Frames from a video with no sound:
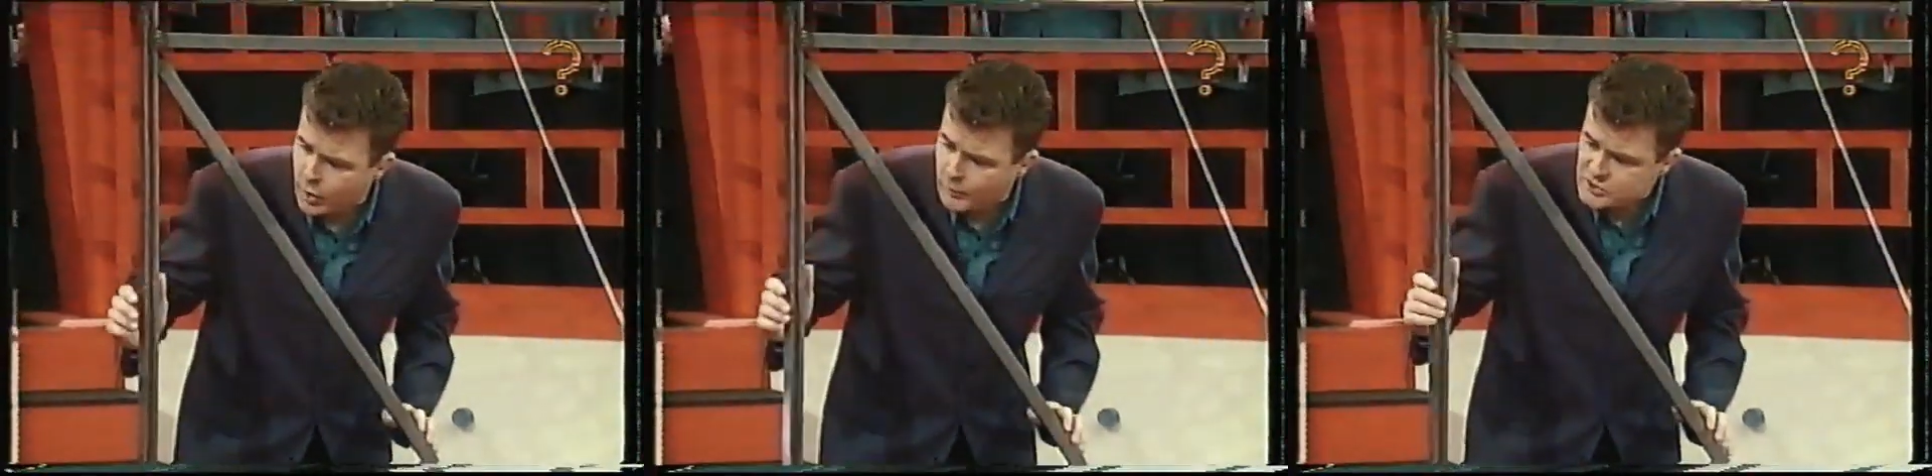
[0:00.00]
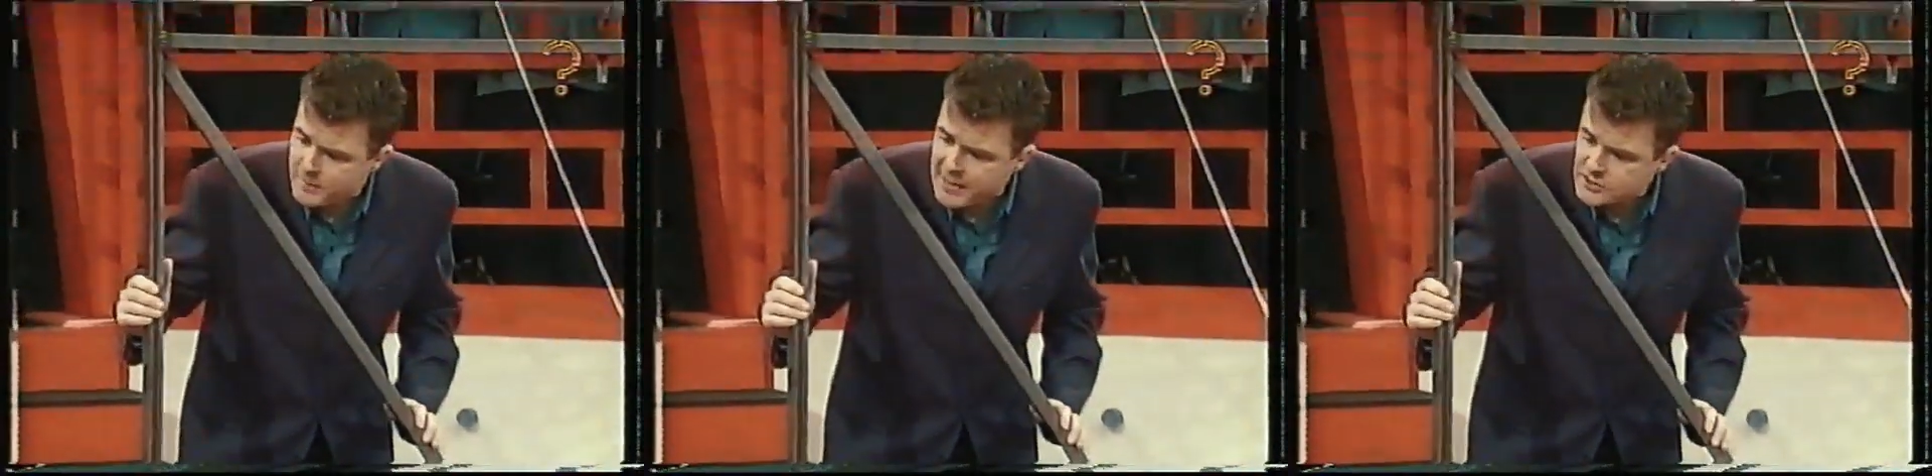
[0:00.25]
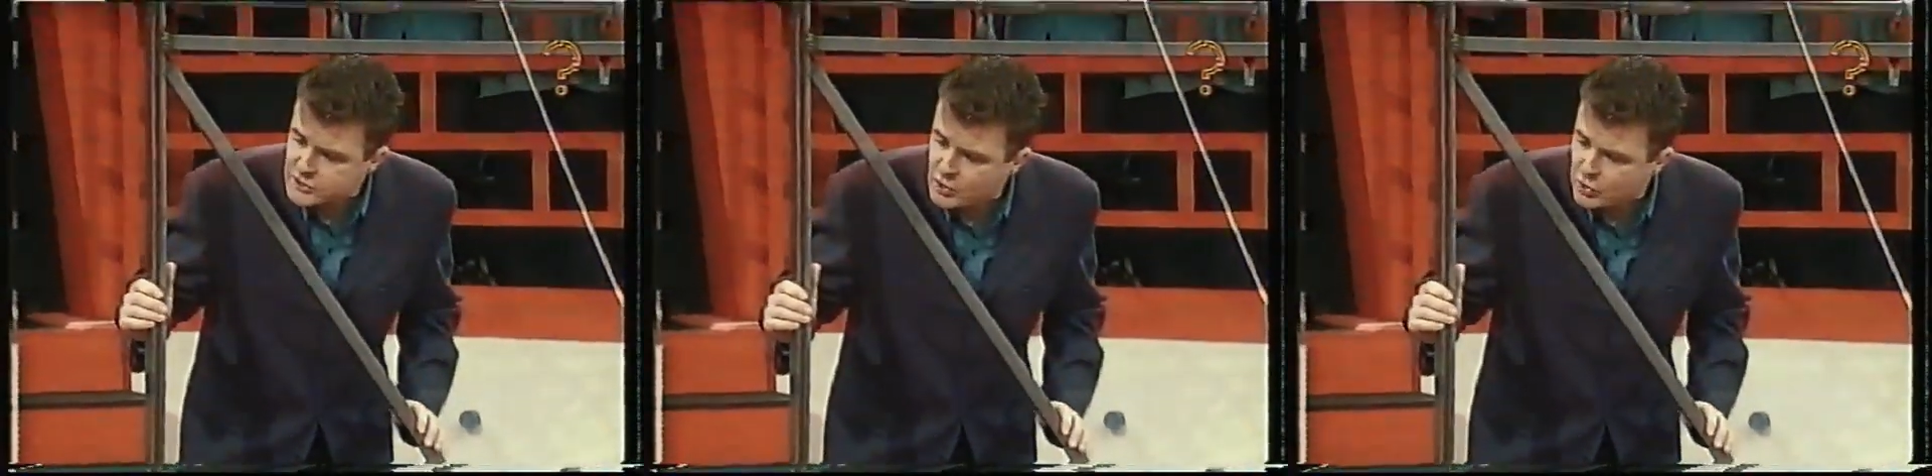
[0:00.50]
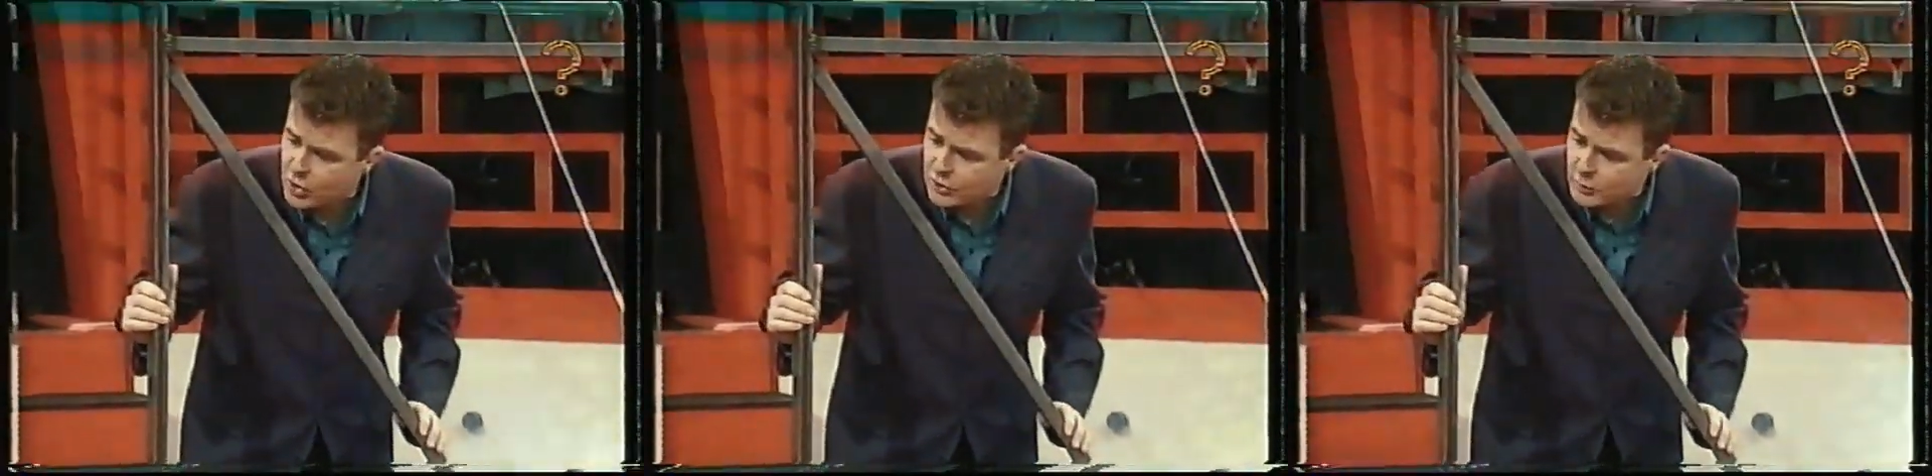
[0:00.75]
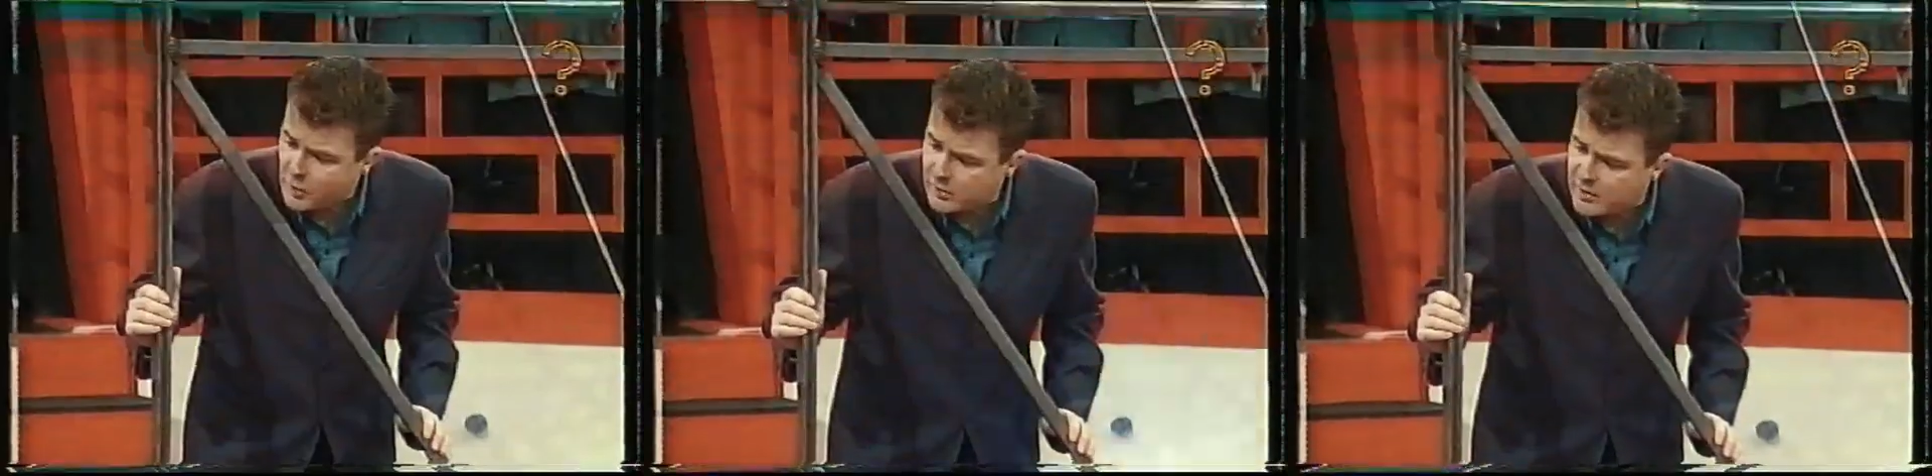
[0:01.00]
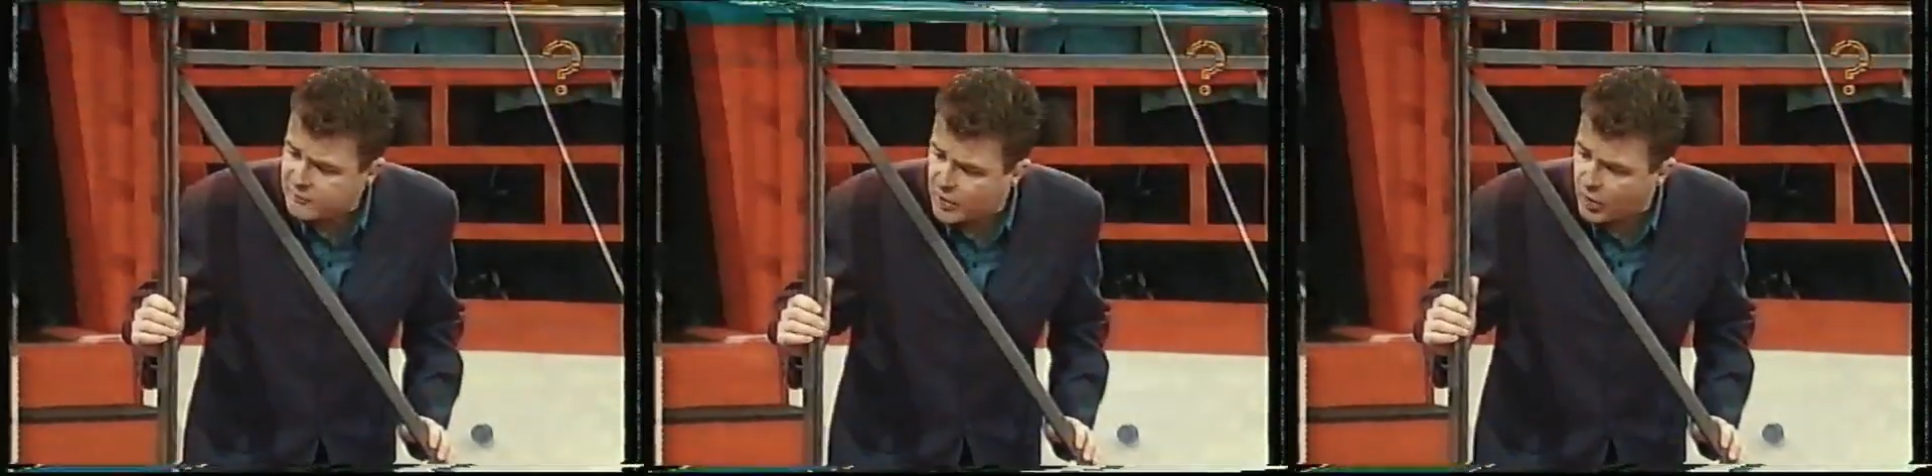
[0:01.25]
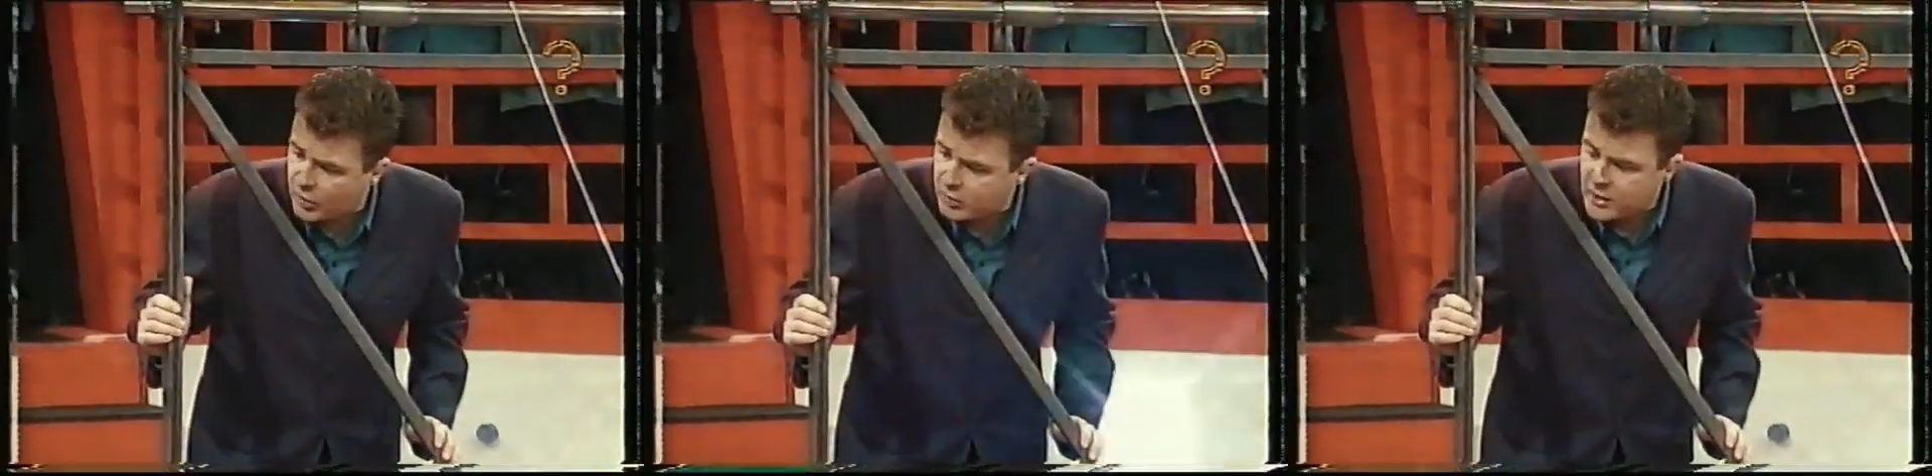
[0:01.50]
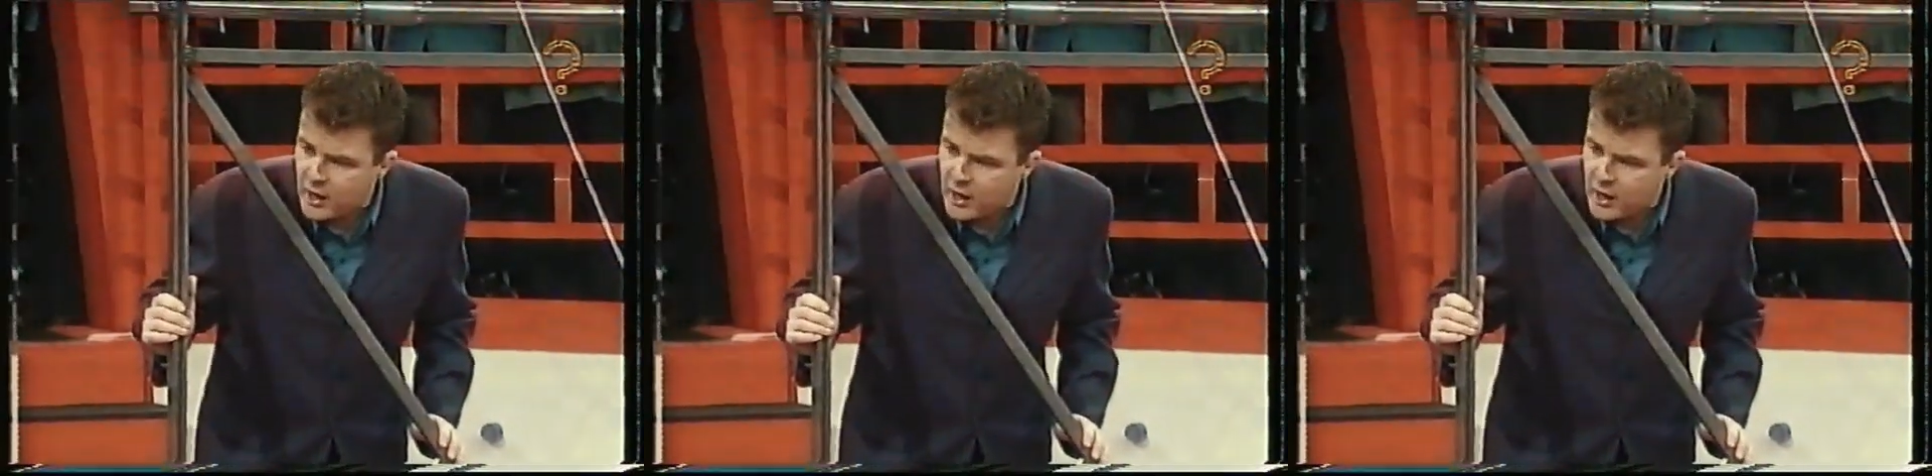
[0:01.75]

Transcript: When she bangs her gong, you won't have long.